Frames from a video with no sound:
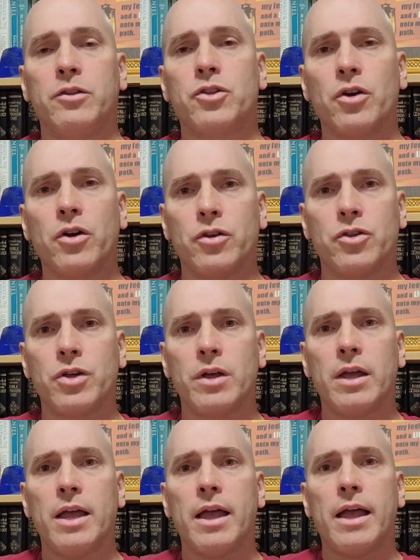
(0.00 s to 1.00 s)
church,
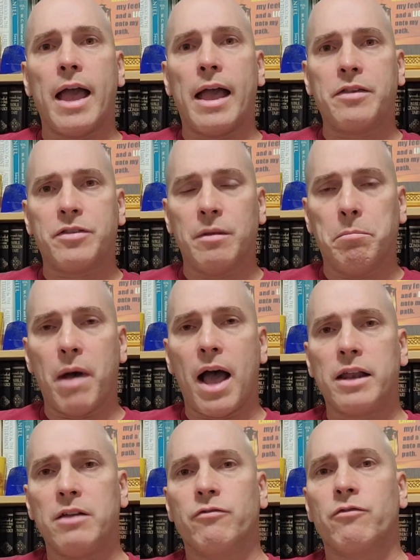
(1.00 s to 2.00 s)
as the
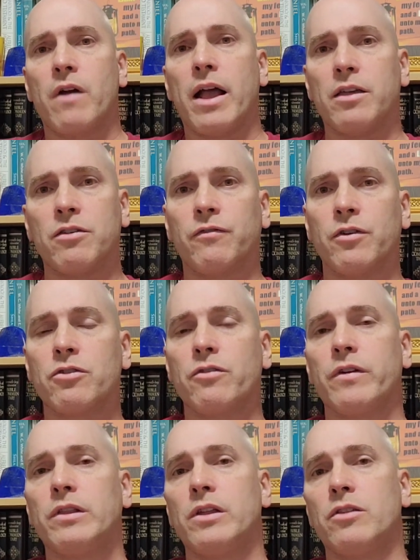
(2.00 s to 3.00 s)
body of Christ. 1
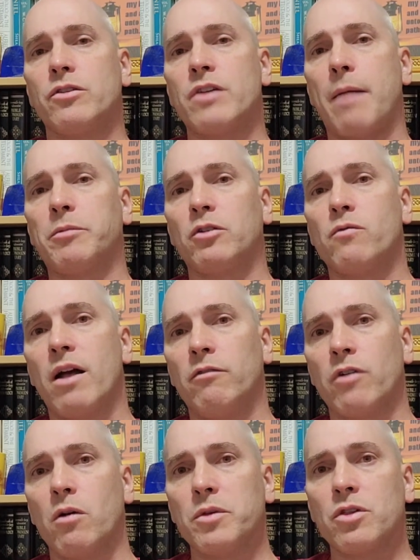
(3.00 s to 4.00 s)
Corinthians chapter 12,
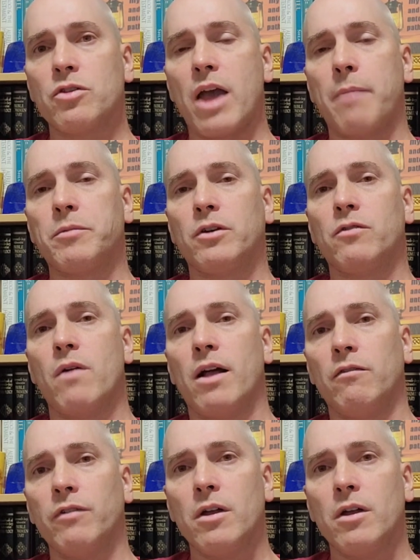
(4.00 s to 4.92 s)
Romans chapter 12,